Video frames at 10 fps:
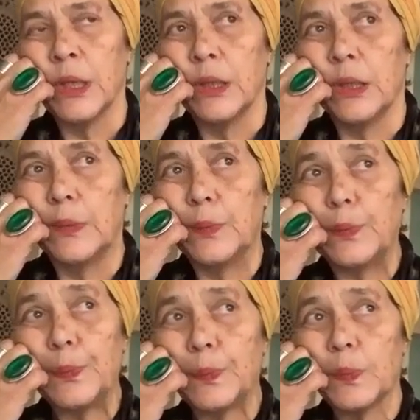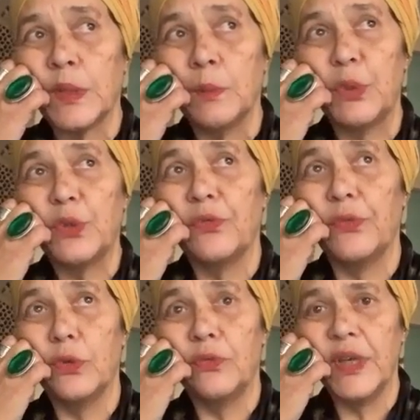But
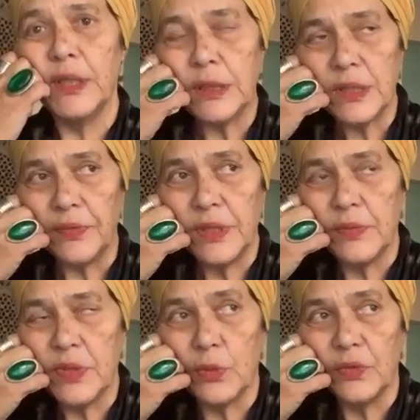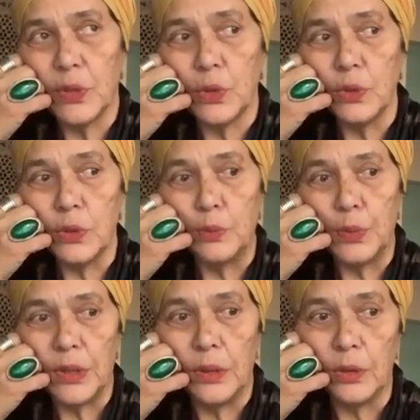the fact that effectively the Soviet Union
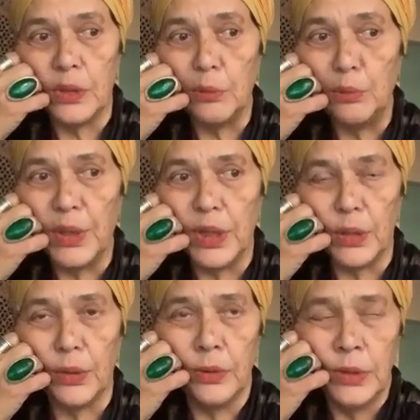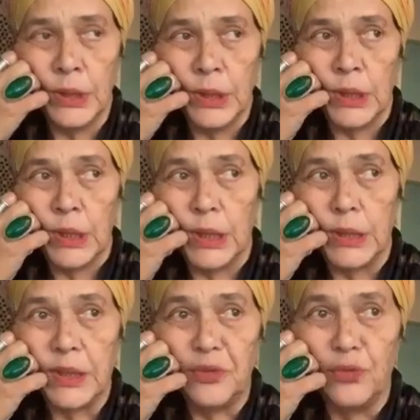being an empire
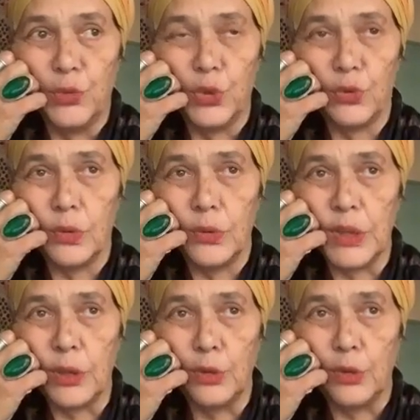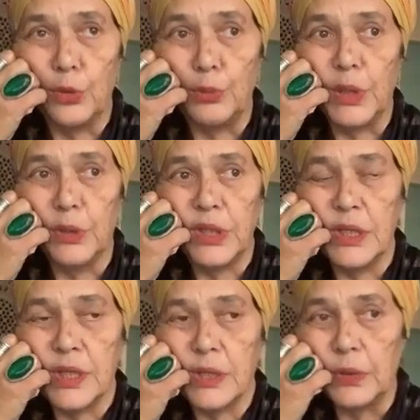and therefore drawing about
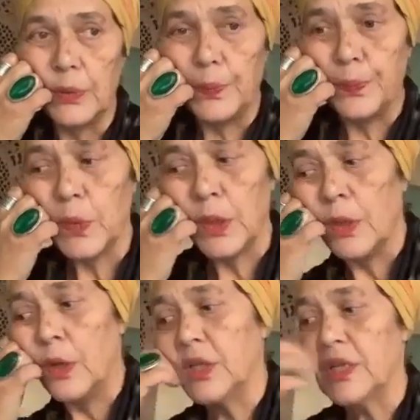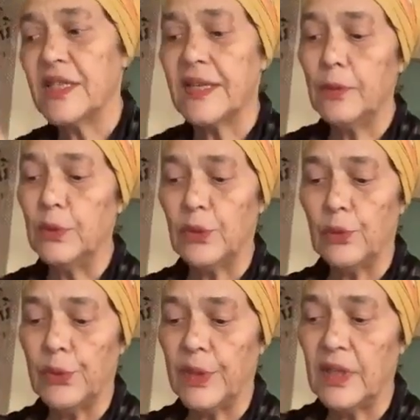its on its
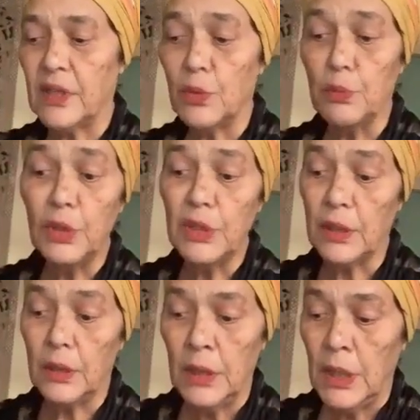territory, that's a model.